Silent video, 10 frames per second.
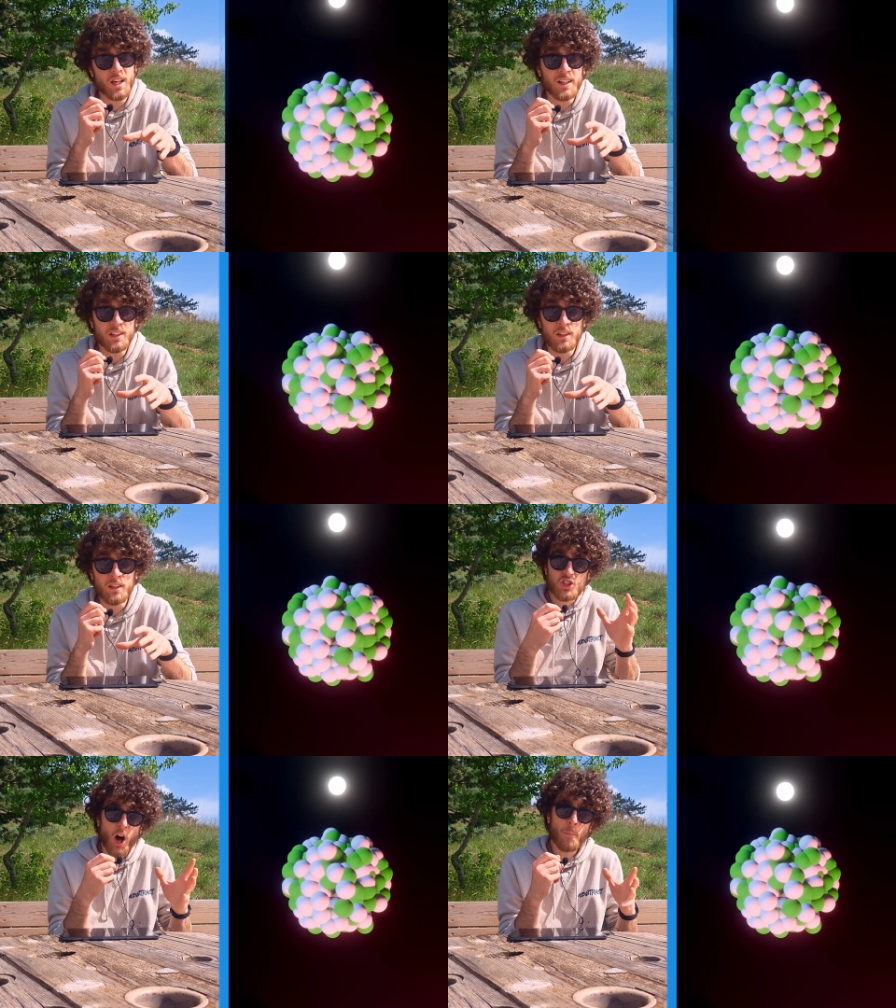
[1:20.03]
at it,
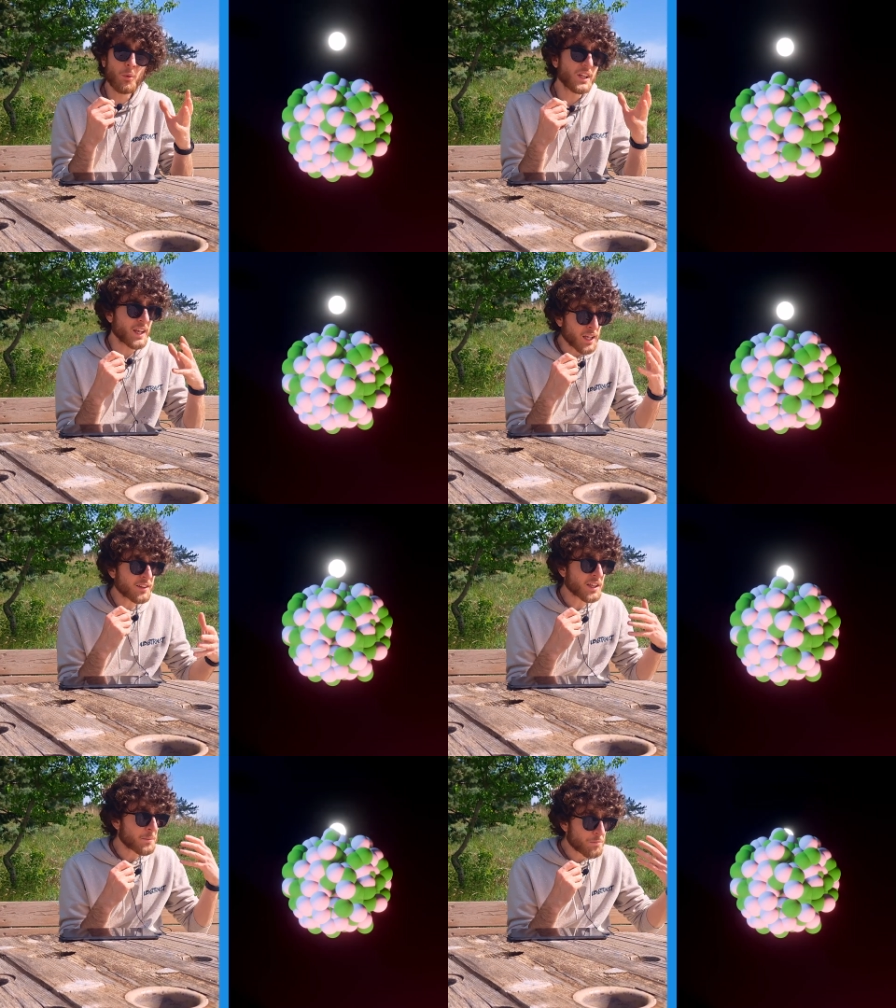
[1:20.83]
some will
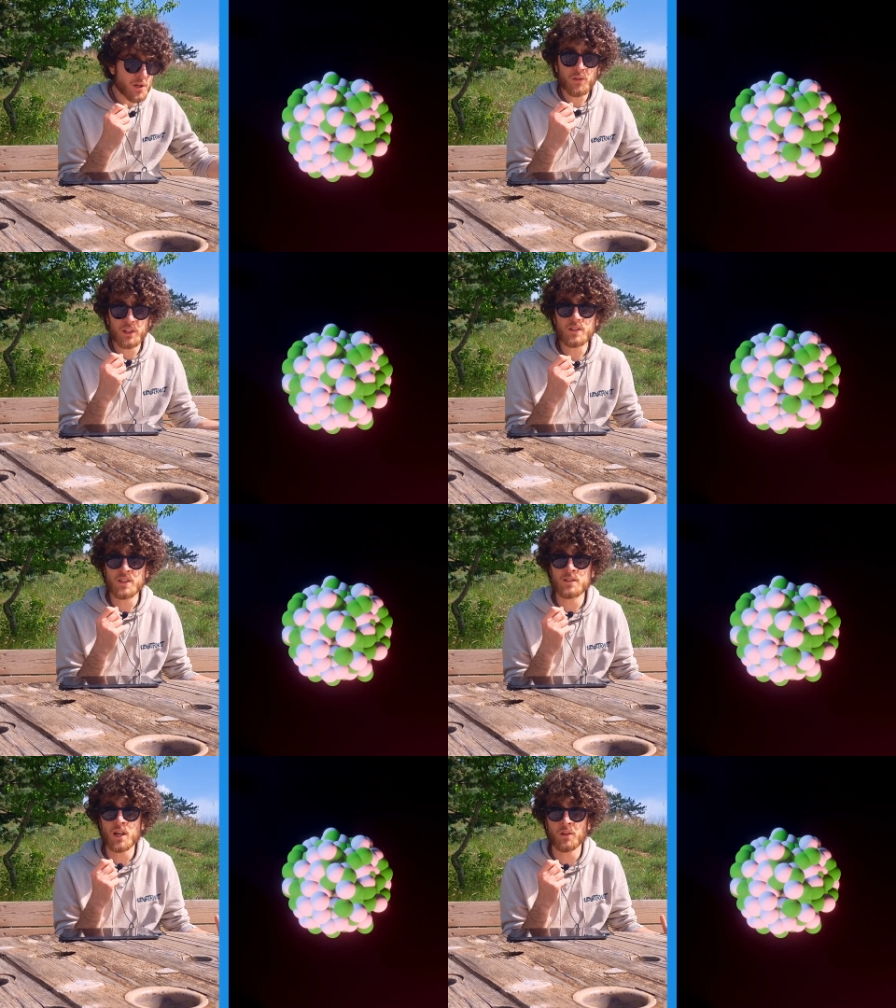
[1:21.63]
hit impurities
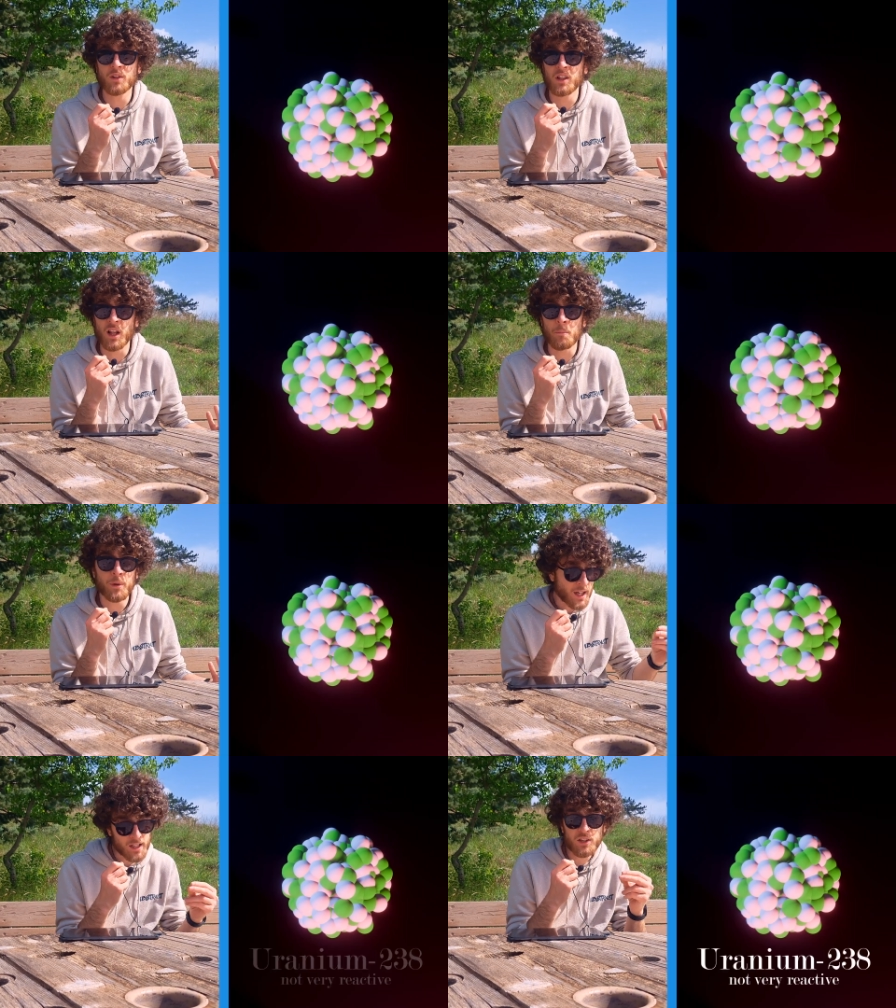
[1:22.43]
inside of the clump,
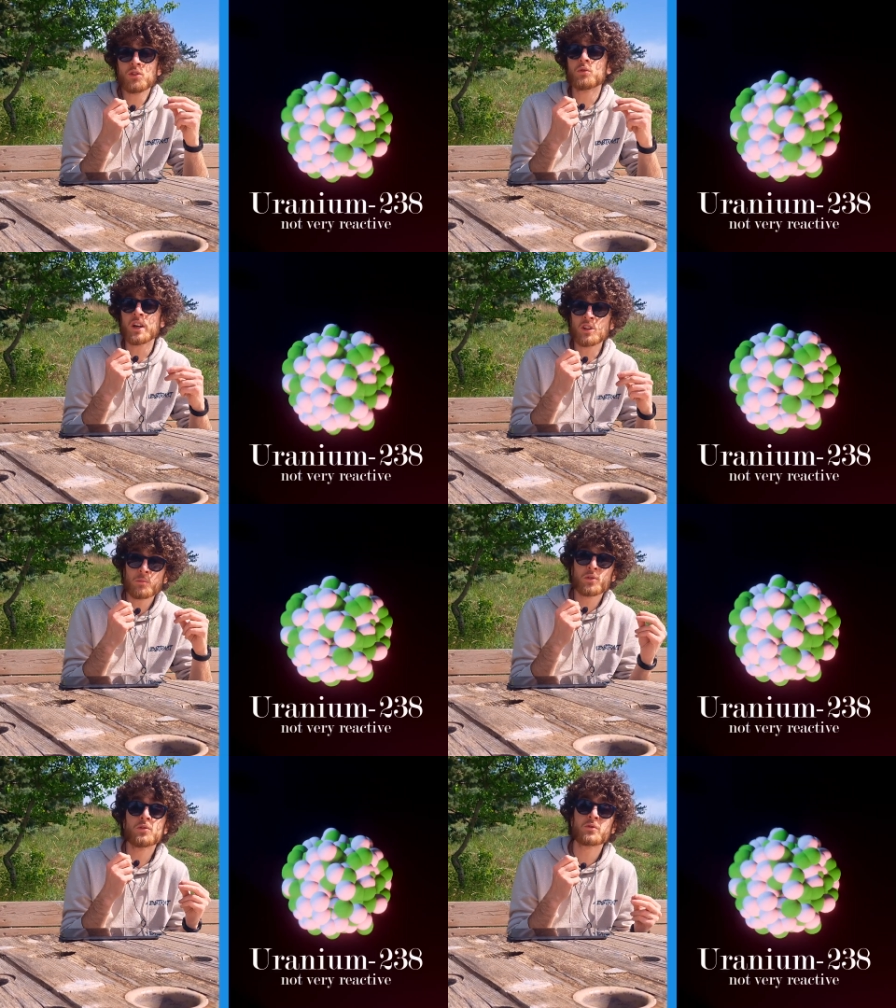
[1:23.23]
like uranium
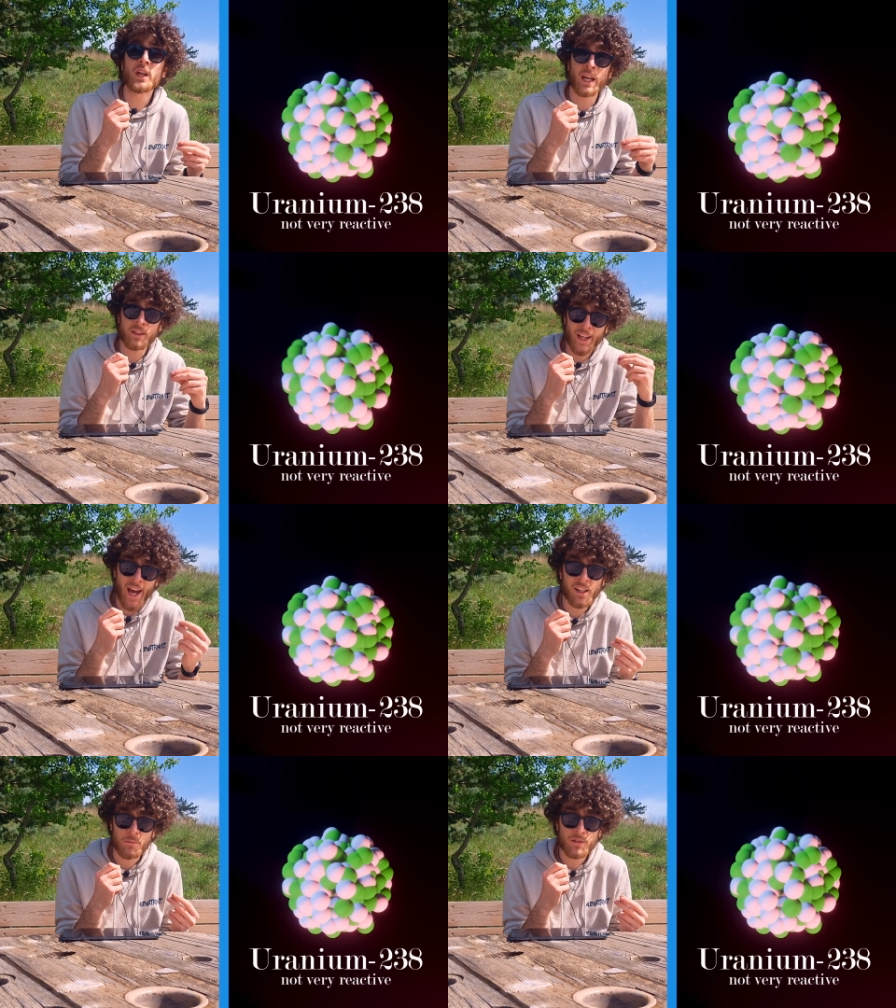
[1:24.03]
two thirty-eight
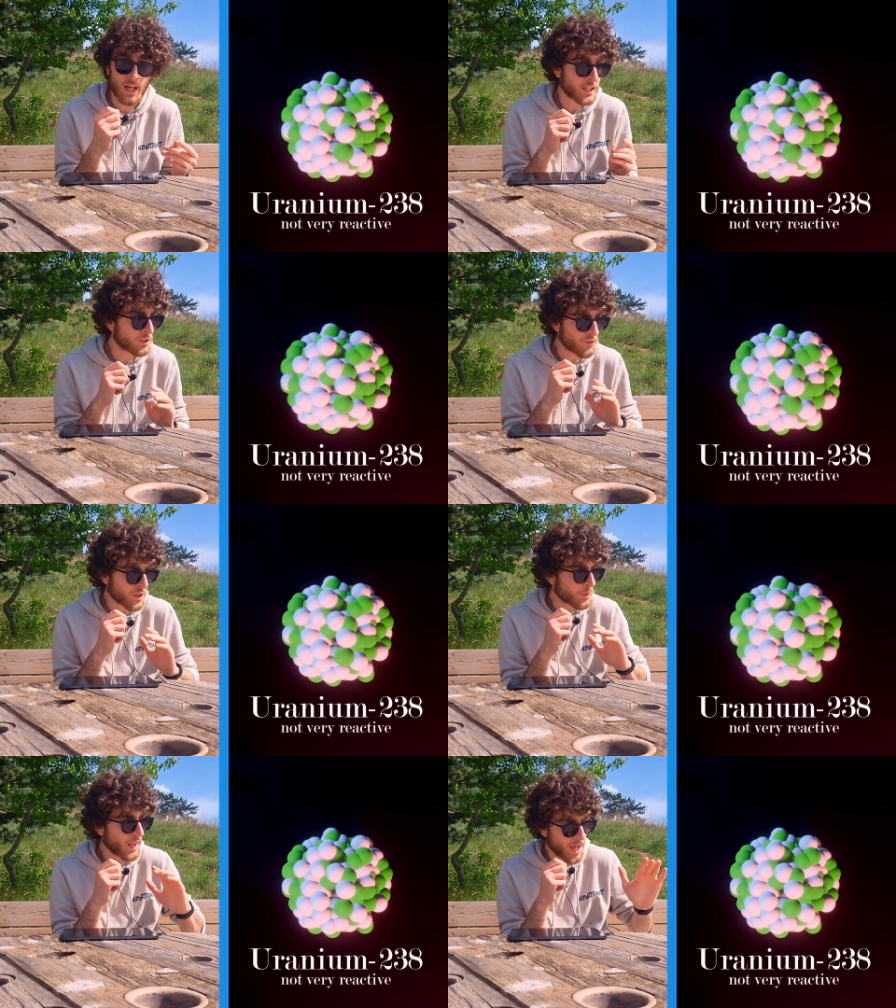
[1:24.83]
atoms, and
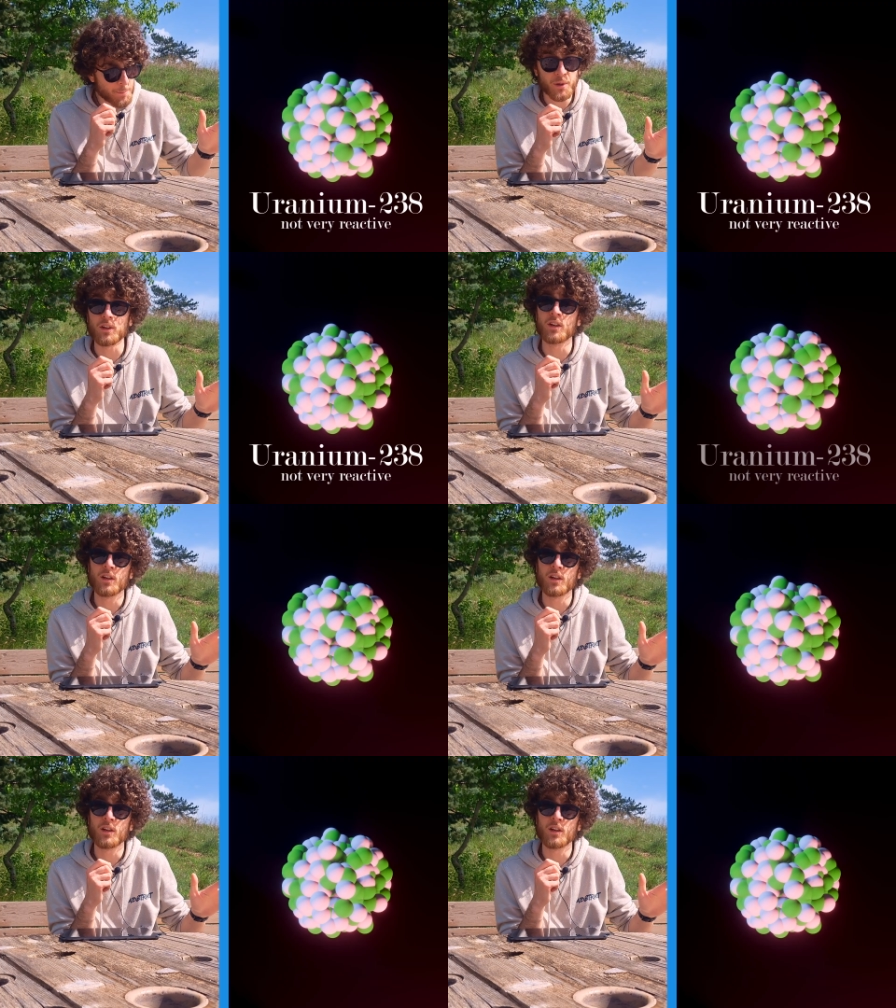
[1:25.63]
nothing will happen.